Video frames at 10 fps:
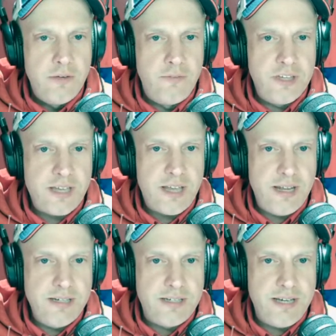Visit
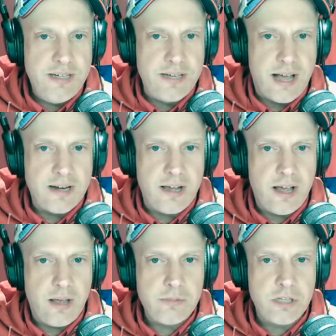
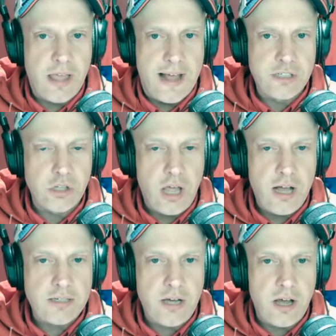
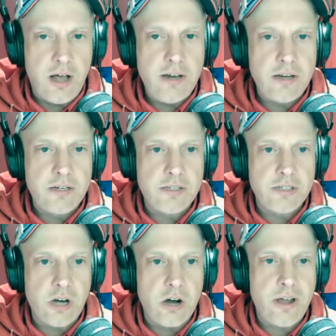Indeed.com/lockedon to
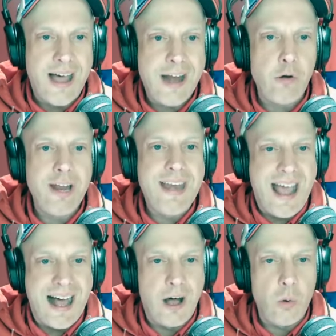start hiring
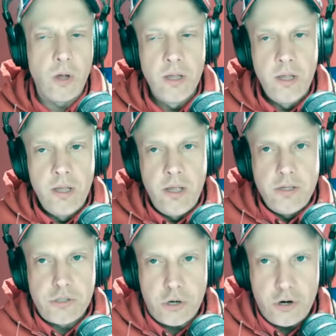now.
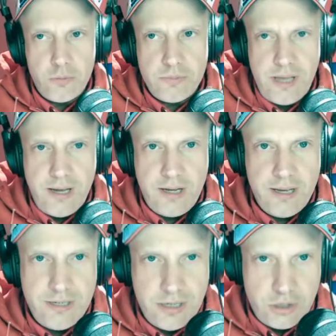Terms and
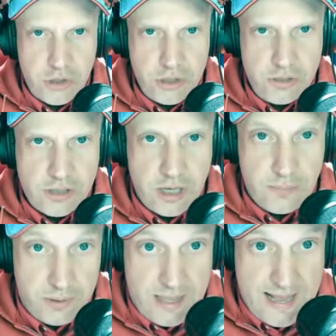conditions
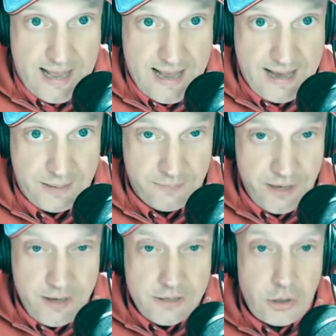apply.
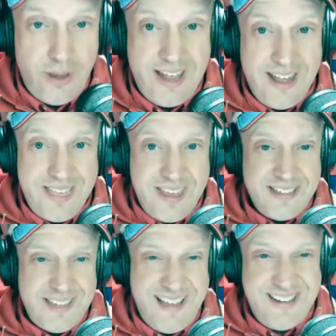So in
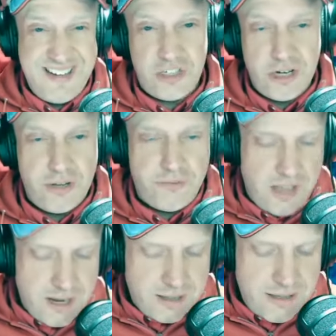this edition of
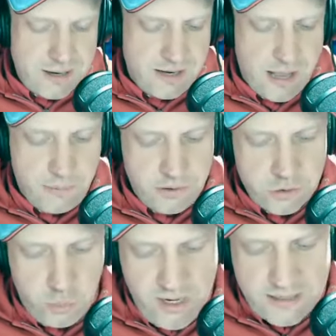Locked On
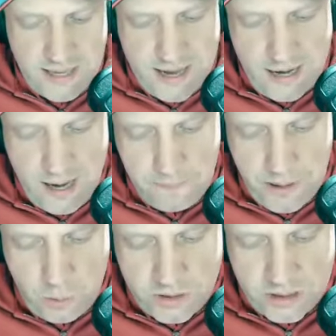Capitals, we talk
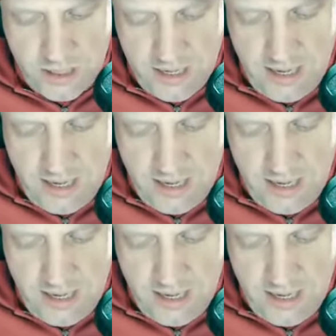about